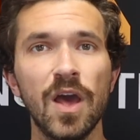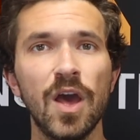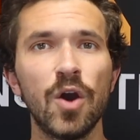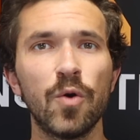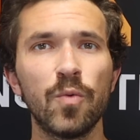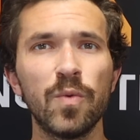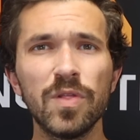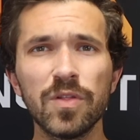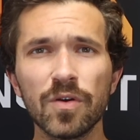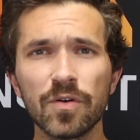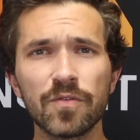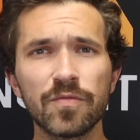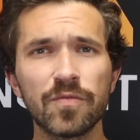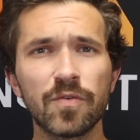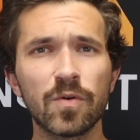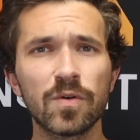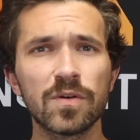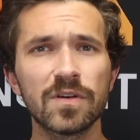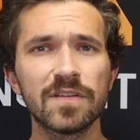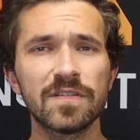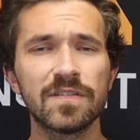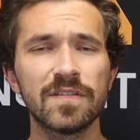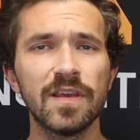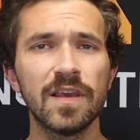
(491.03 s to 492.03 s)
We look forward
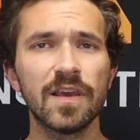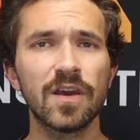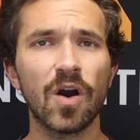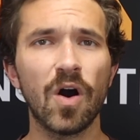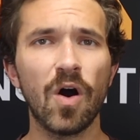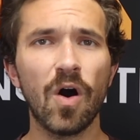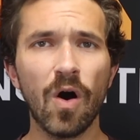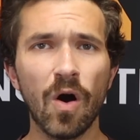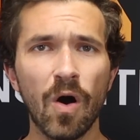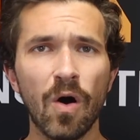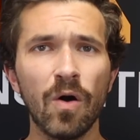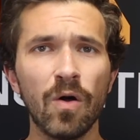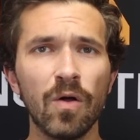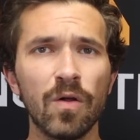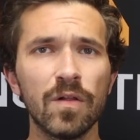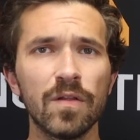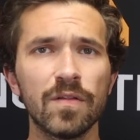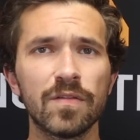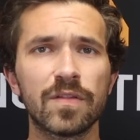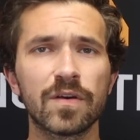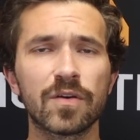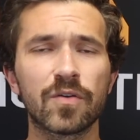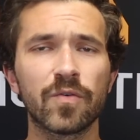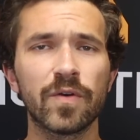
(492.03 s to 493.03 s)
to seeing
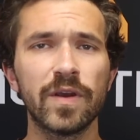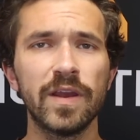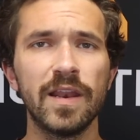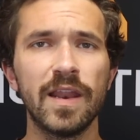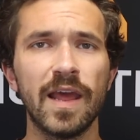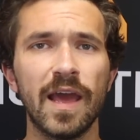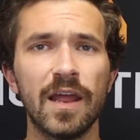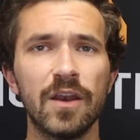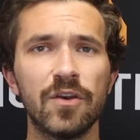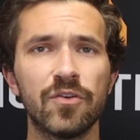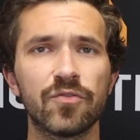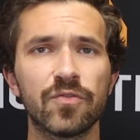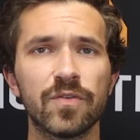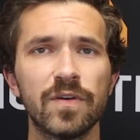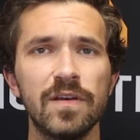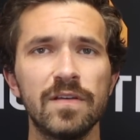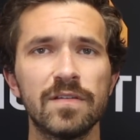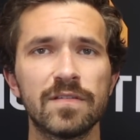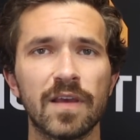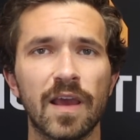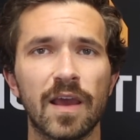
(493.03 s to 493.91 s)
all the great entries,